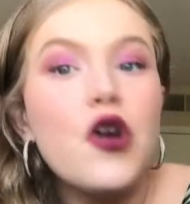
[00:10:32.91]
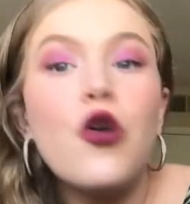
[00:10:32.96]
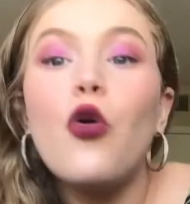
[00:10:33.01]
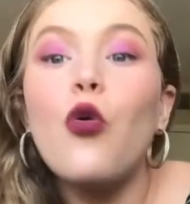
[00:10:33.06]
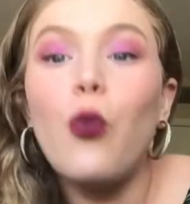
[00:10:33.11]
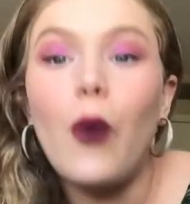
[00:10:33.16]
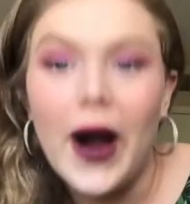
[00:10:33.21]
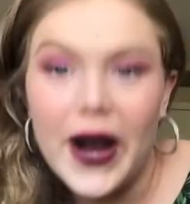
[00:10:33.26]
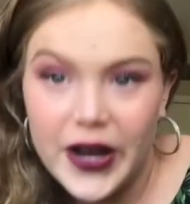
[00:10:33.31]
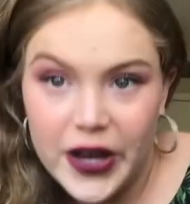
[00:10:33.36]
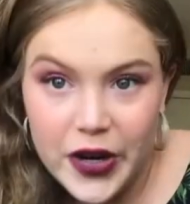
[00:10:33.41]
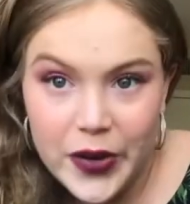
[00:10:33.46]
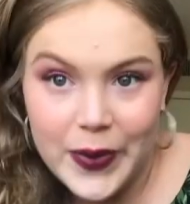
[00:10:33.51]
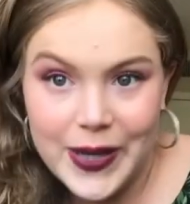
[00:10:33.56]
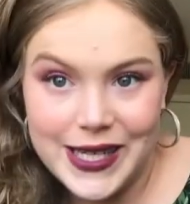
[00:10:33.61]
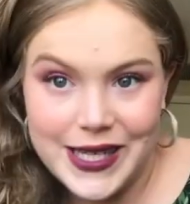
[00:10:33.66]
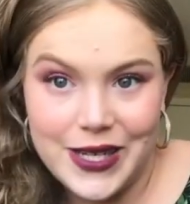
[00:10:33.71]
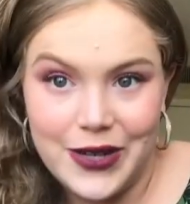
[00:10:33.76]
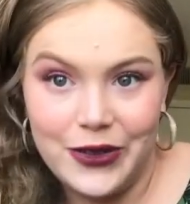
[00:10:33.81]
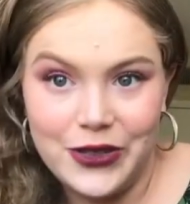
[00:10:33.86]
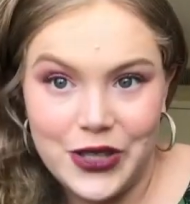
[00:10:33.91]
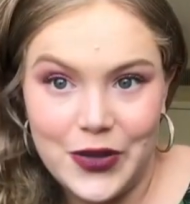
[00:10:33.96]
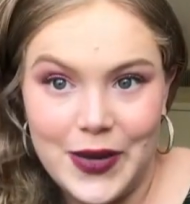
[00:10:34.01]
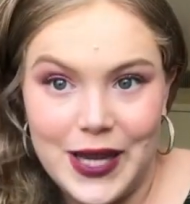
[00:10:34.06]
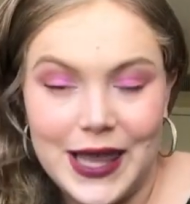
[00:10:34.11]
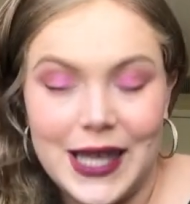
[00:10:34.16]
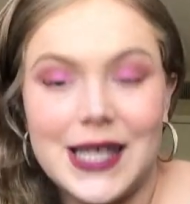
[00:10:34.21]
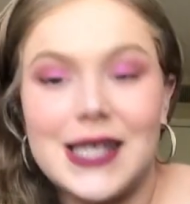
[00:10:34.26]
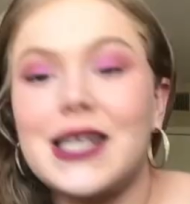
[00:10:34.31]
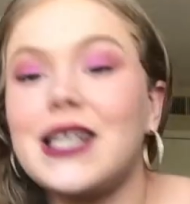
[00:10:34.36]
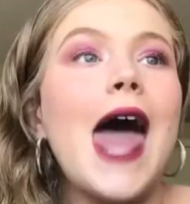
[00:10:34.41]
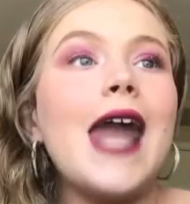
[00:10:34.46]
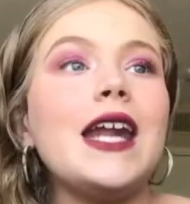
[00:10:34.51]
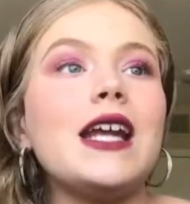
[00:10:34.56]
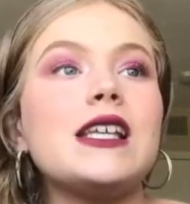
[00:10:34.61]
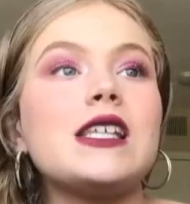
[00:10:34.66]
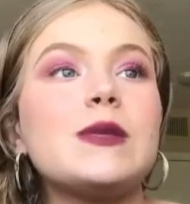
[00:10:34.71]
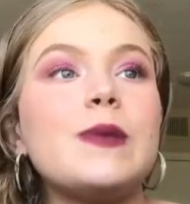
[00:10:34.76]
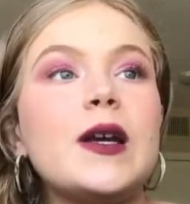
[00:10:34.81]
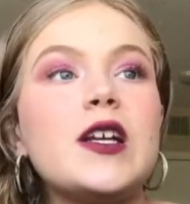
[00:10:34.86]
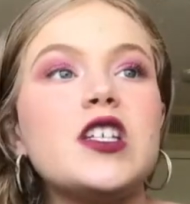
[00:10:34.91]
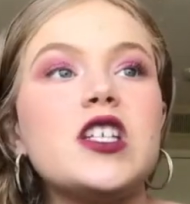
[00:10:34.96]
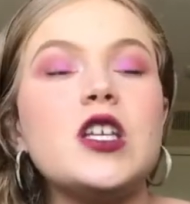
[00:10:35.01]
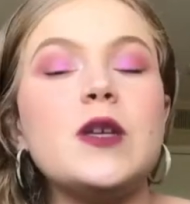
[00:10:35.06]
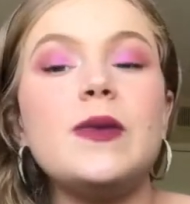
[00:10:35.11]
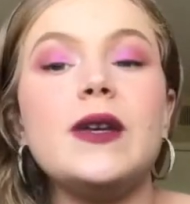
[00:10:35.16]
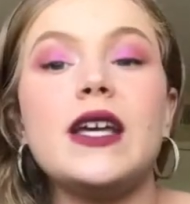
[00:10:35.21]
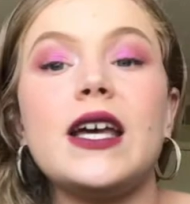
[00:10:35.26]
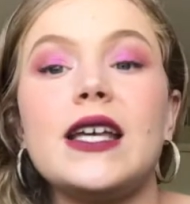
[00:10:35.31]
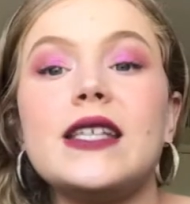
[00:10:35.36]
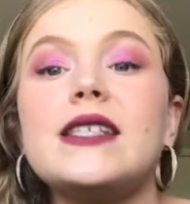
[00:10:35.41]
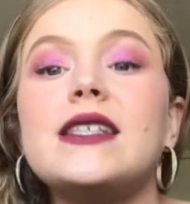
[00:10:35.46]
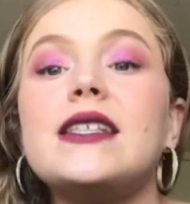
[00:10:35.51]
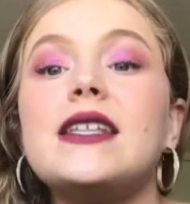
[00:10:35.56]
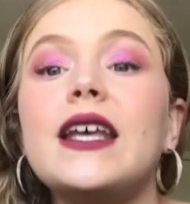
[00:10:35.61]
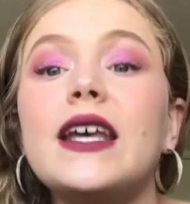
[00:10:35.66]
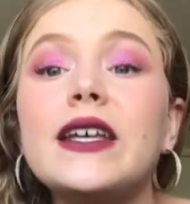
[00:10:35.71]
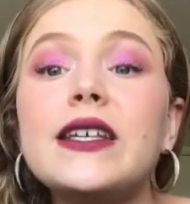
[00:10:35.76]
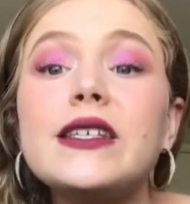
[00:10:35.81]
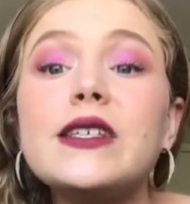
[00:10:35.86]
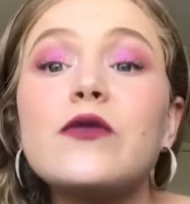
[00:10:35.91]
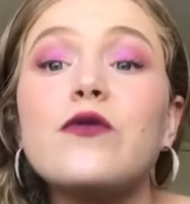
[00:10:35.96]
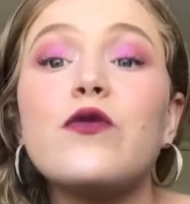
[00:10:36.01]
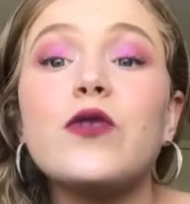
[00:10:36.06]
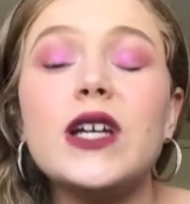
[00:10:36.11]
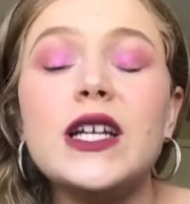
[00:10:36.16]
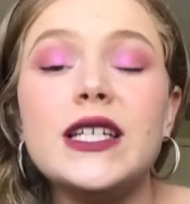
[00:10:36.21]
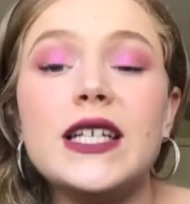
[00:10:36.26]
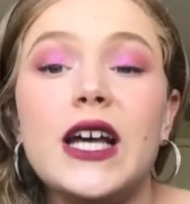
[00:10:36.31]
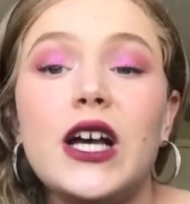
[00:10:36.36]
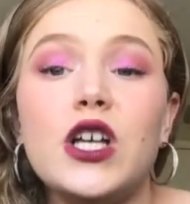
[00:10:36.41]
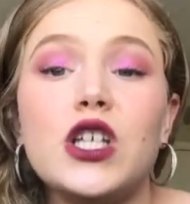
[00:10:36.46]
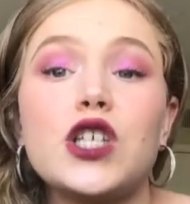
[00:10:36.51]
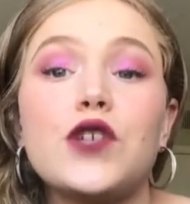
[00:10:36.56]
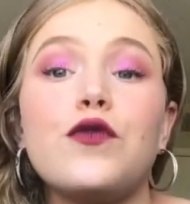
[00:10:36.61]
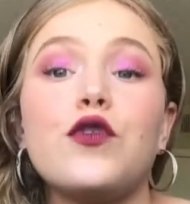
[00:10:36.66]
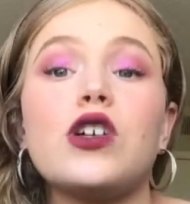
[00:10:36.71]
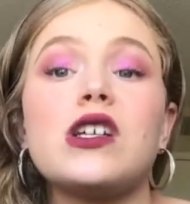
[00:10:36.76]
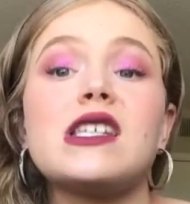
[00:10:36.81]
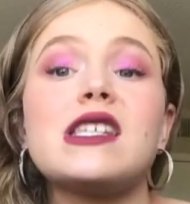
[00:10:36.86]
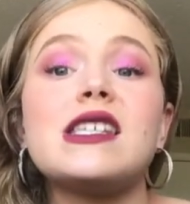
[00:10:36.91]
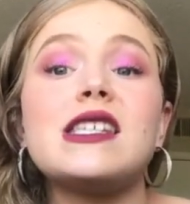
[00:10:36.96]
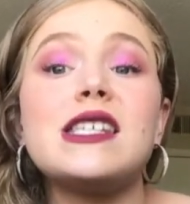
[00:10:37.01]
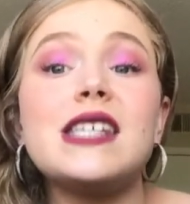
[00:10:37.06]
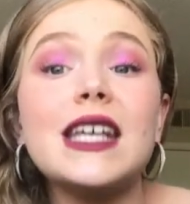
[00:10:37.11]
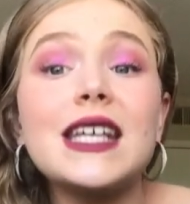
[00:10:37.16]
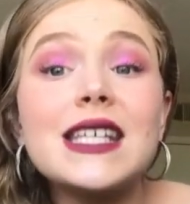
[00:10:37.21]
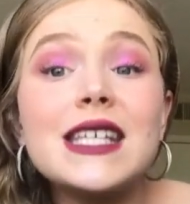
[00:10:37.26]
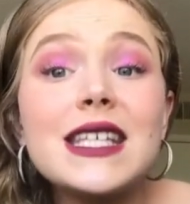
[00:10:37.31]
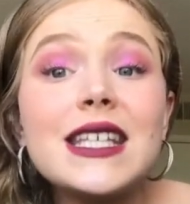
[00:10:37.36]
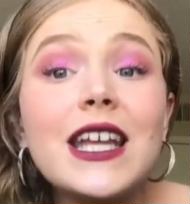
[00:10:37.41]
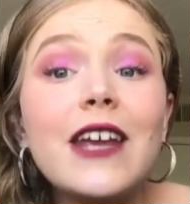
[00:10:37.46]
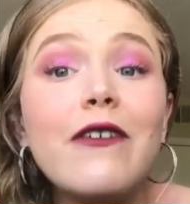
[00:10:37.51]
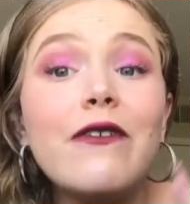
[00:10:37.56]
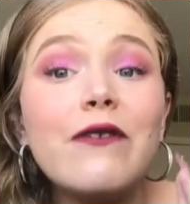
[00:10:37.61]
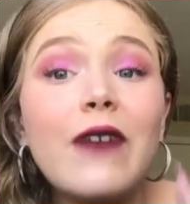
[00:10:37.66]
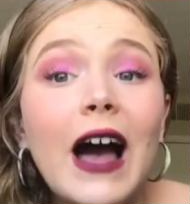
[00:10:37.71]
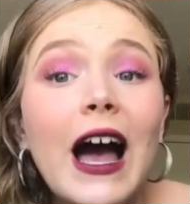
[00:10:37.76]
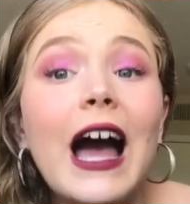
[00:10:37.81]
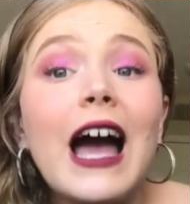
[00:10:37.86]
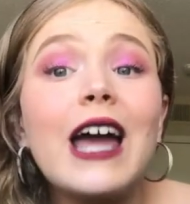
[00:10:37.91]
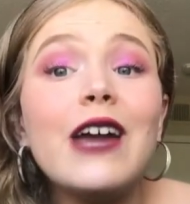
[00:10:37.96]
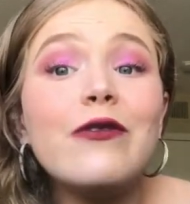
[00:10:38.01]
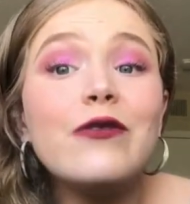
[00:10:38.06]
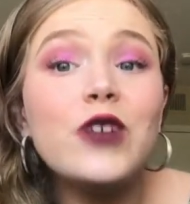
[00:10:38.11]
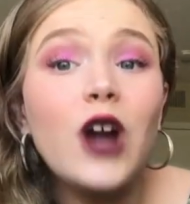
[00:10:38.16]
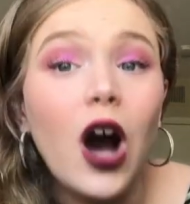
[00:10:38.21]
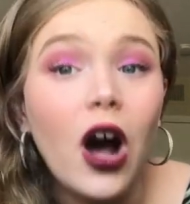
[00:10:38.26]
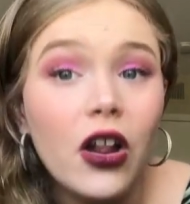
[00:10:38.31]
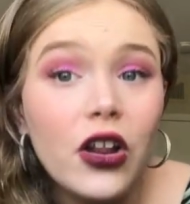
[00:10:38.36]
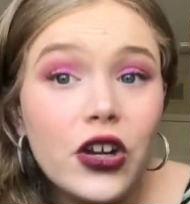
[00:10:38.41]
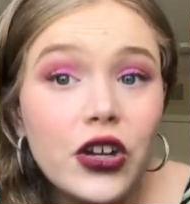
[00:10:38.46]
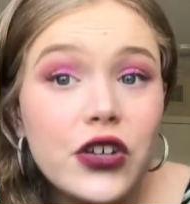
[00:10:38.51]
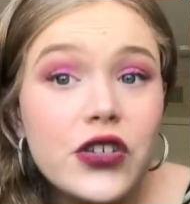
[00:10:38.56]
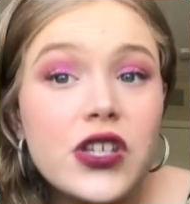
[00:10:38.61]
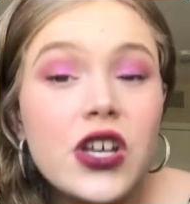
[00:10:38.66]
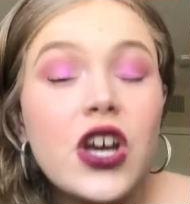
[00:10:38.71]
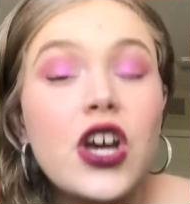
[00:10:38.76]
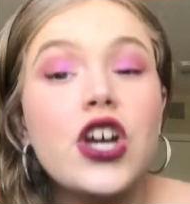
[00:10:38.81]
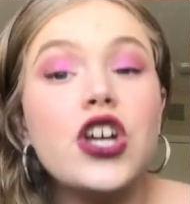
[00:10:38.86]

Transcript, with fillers: Why are we still doing this? And especially because this retails for $65.